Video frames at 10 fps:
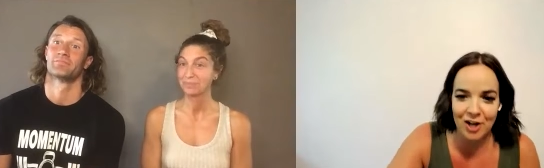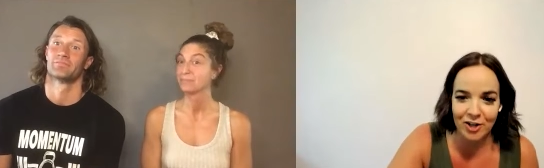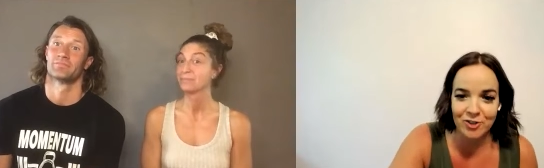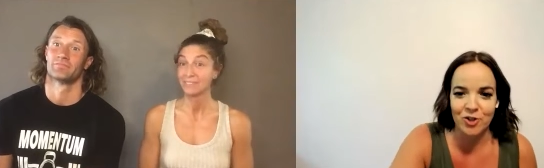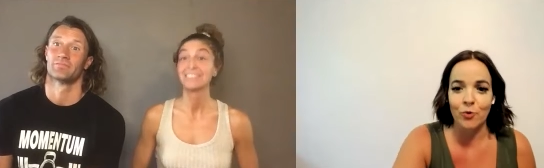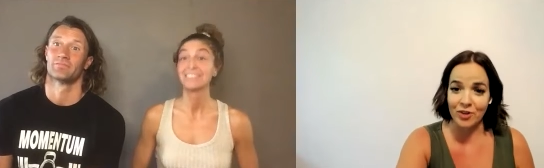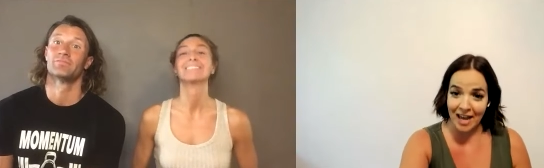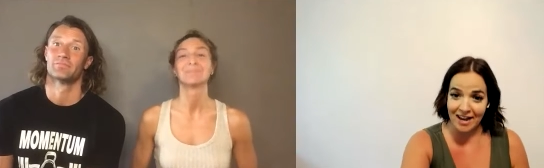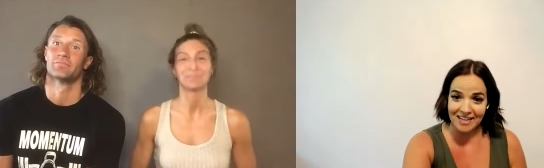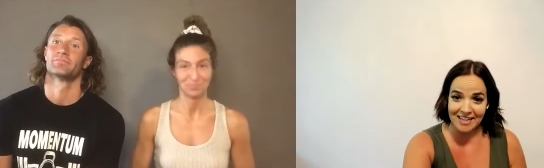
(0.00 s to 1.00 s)
Speaker 1: to talk to you. You
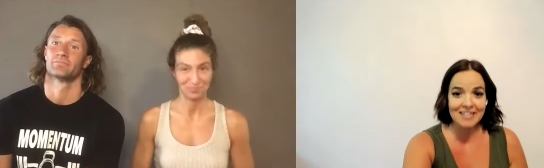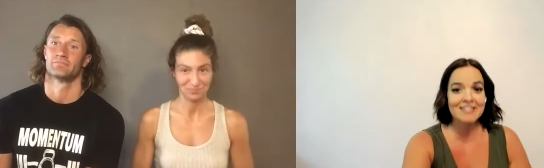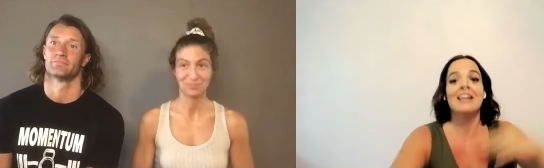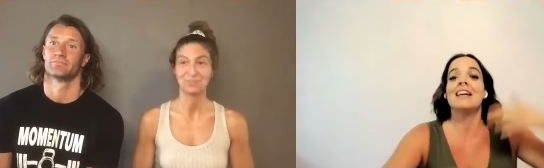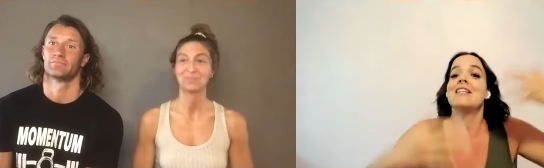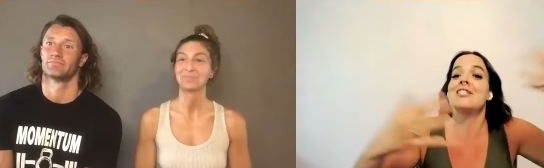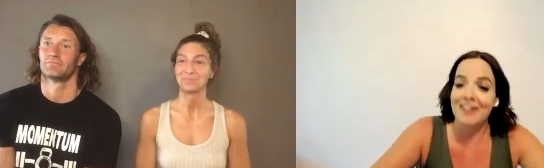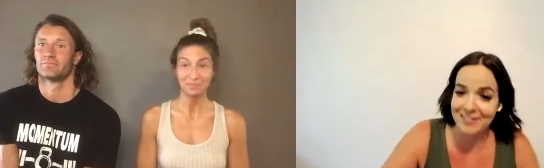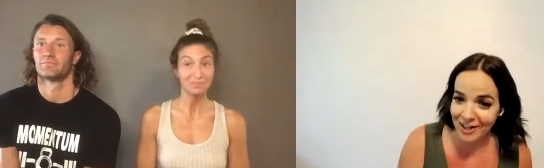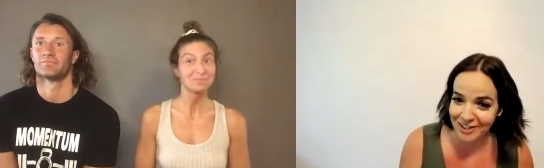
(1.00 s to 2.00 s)
can't eat. It's
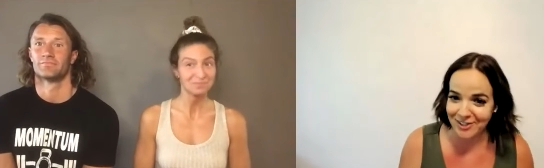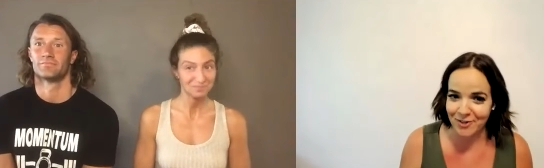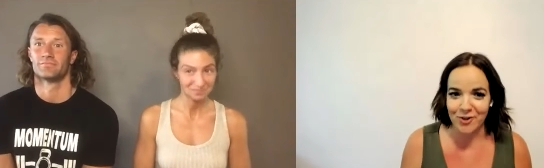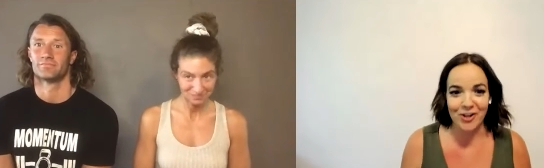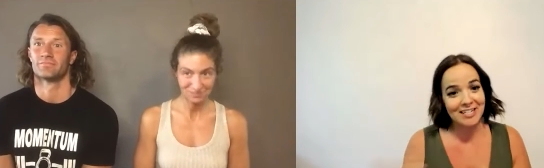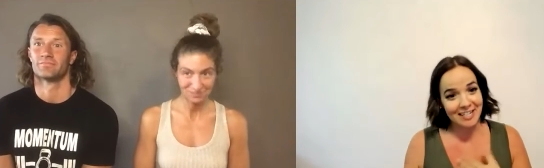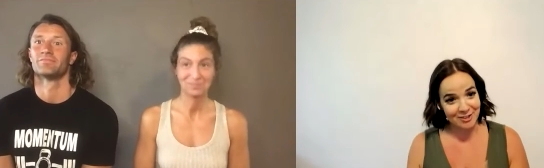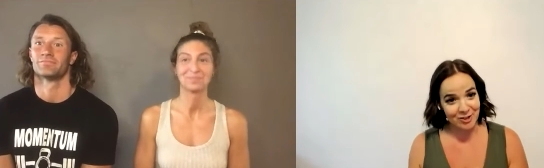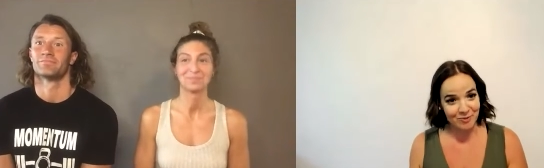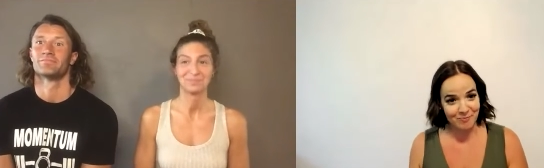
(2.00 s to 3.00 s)
trying to talk to you. You're
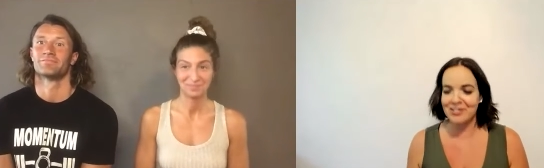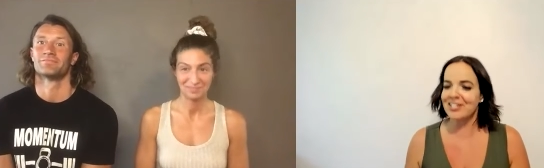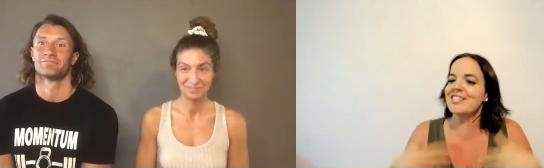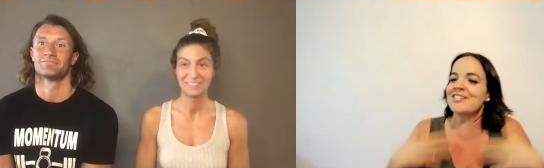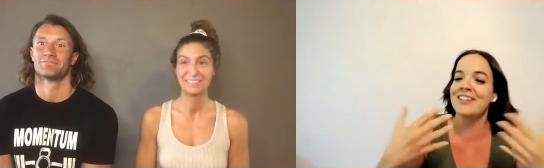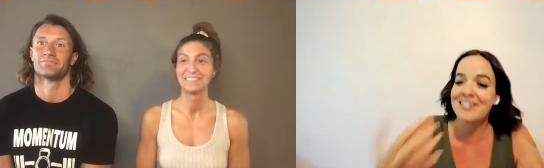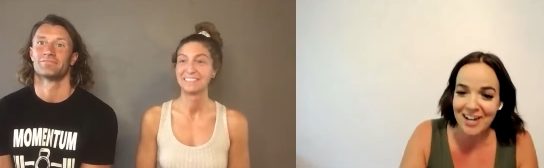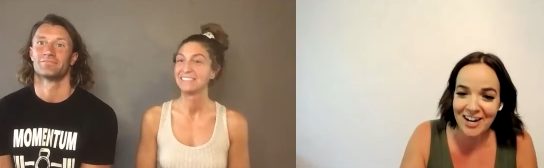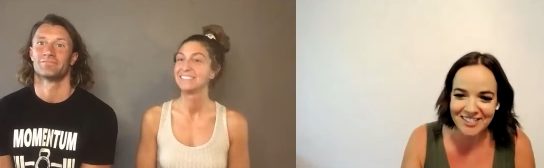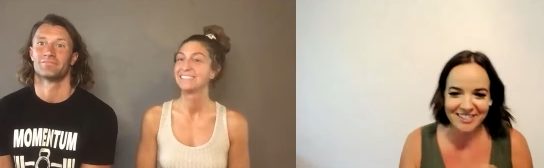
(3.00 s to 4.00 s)
eating too much. It's trying to
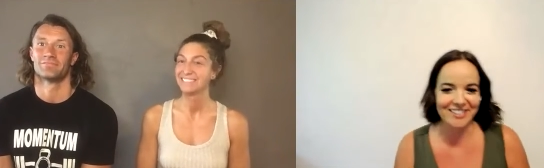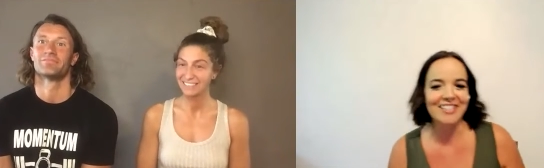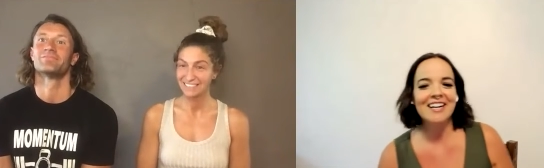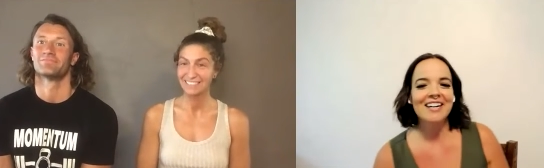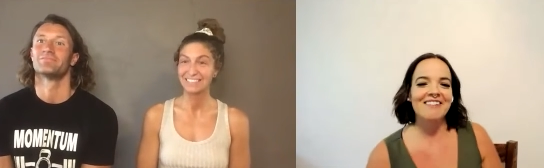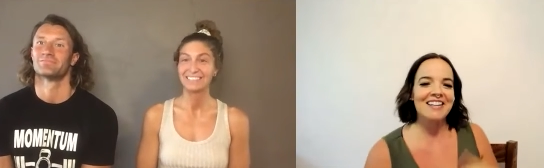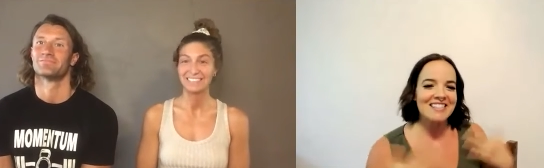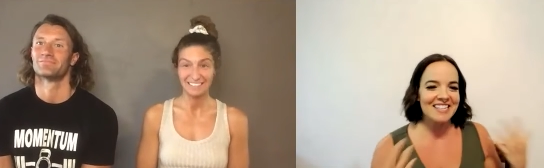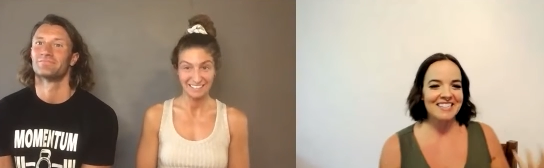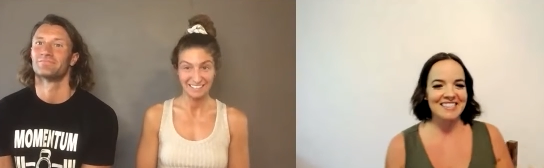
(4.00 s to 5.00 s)
talk to you, right?
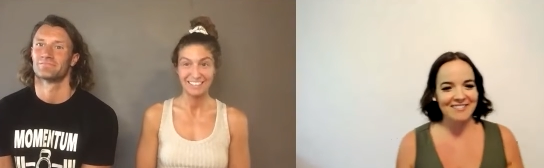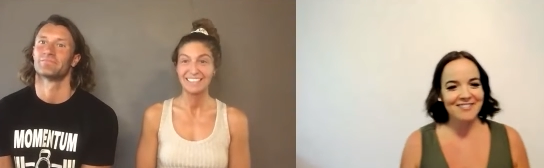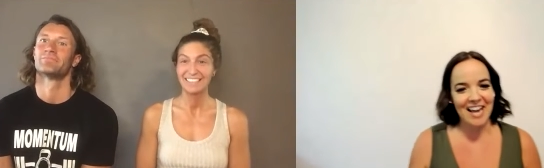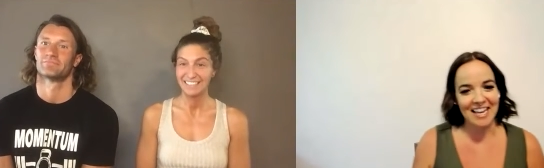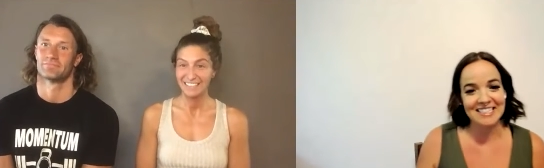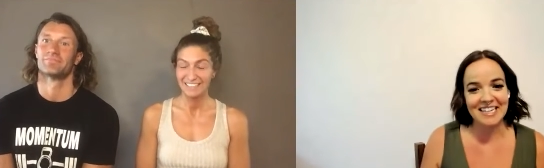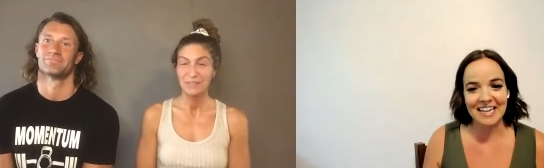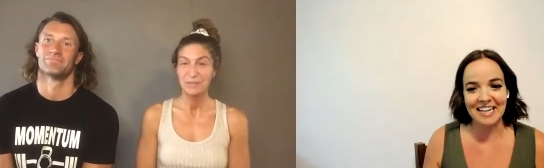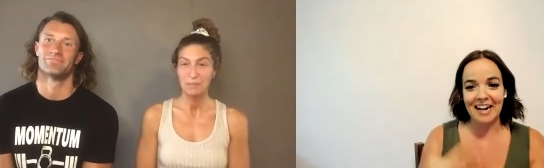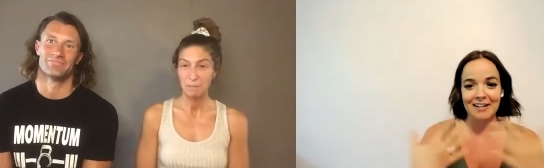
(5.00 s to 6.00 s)
It's like never
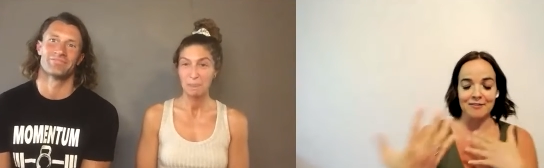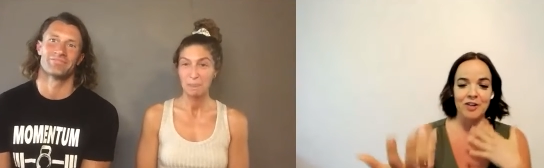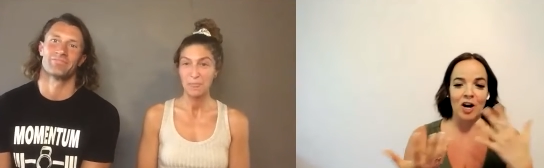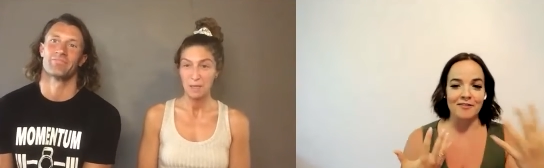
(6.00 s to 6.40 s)
ending kind of